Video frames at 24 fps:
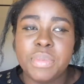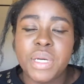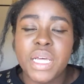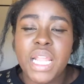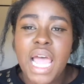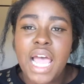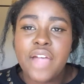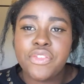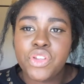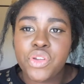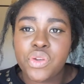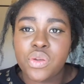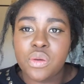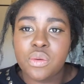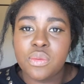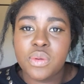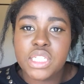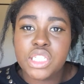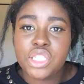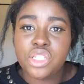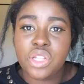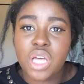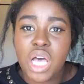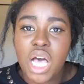But after we
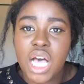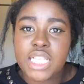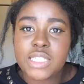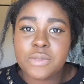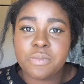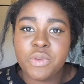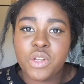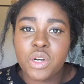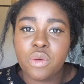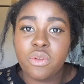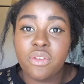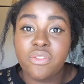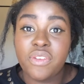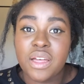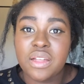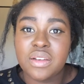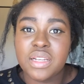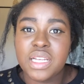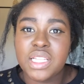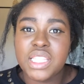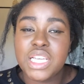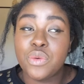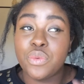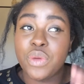went to the hospital, we found
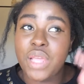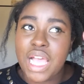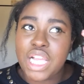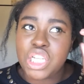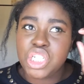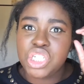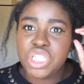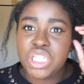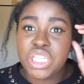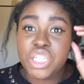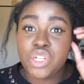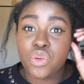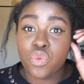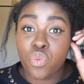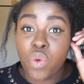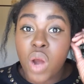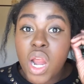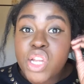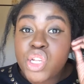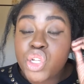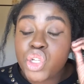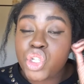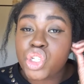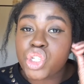out that we actually need to
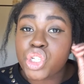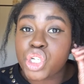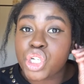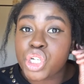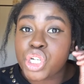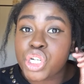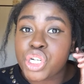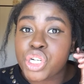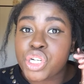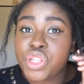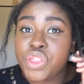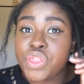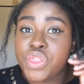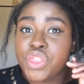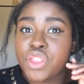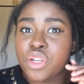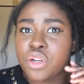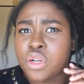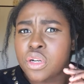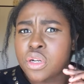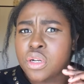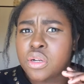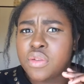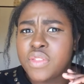register
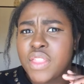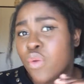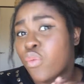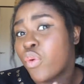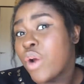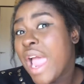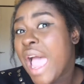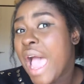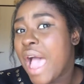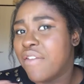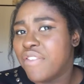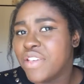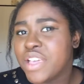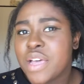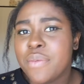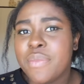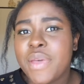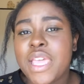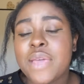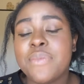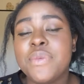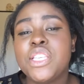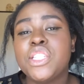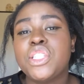that we're having a
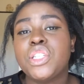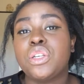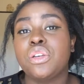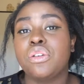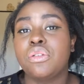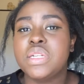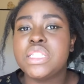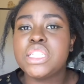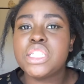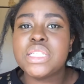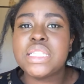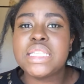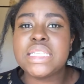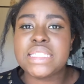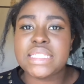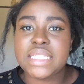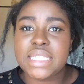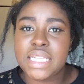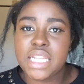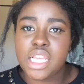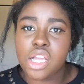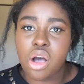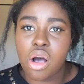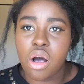baby. So we went to the
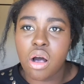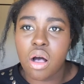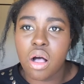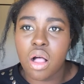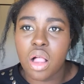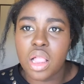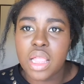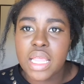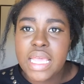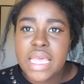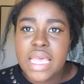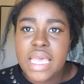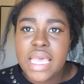city hall.